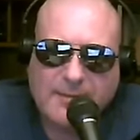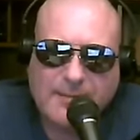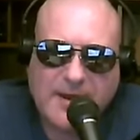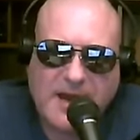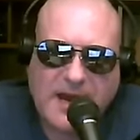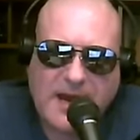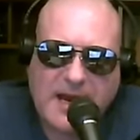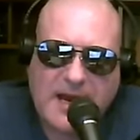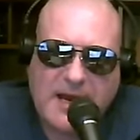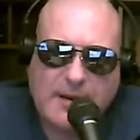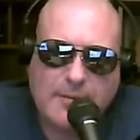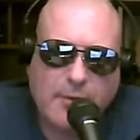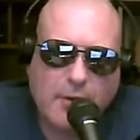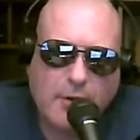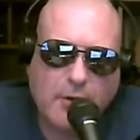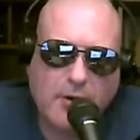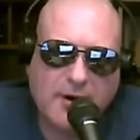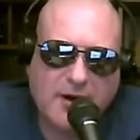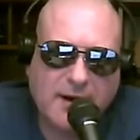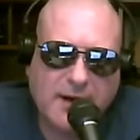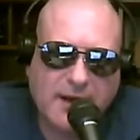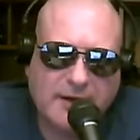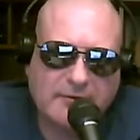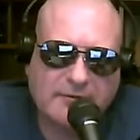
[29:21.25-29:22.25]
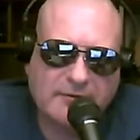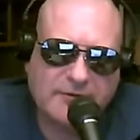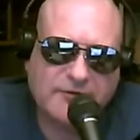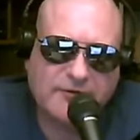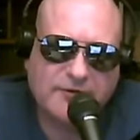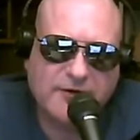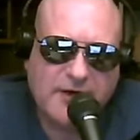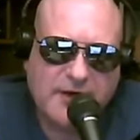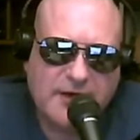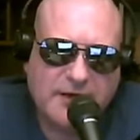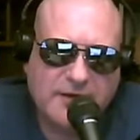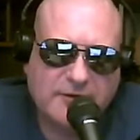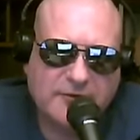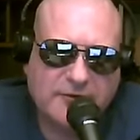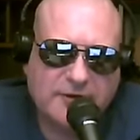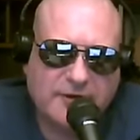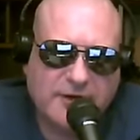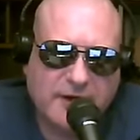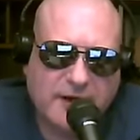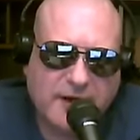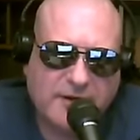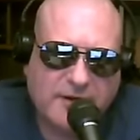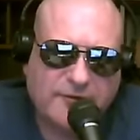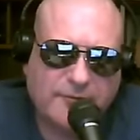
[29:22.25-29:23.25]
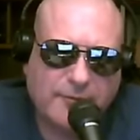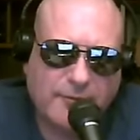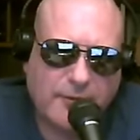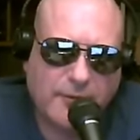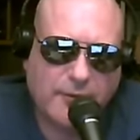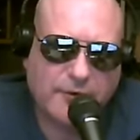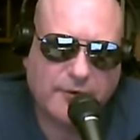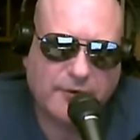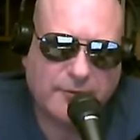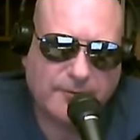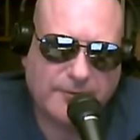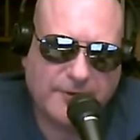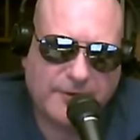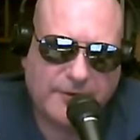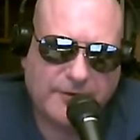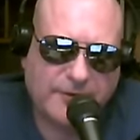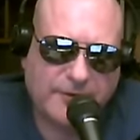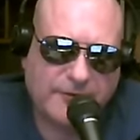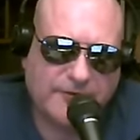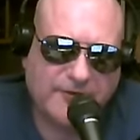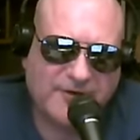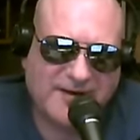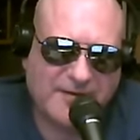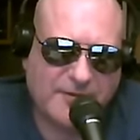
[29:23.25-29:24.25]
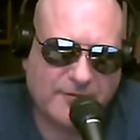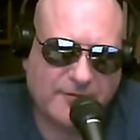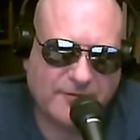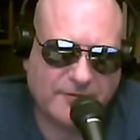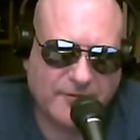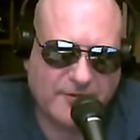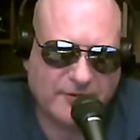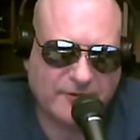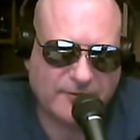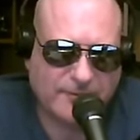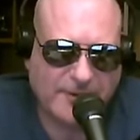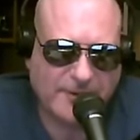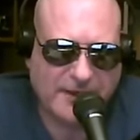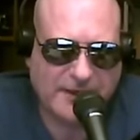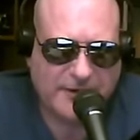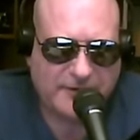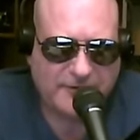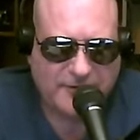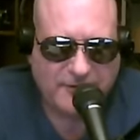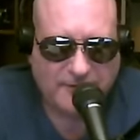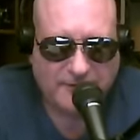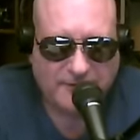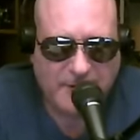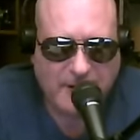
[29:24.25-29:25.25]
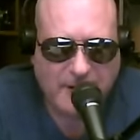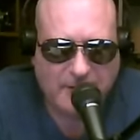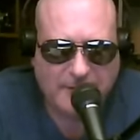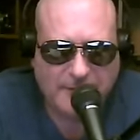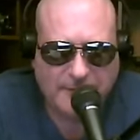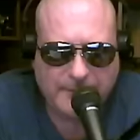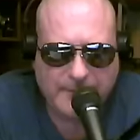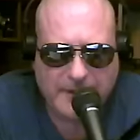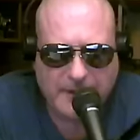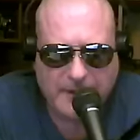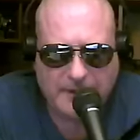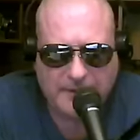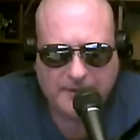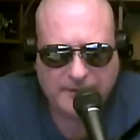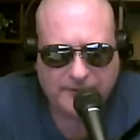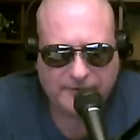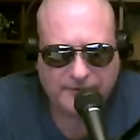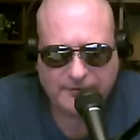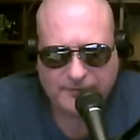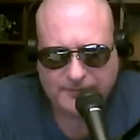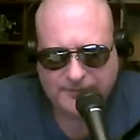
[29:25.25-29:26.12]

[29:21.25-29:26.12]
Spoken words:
pay more electricity because it costs more to produce it in the first place. You following me on this?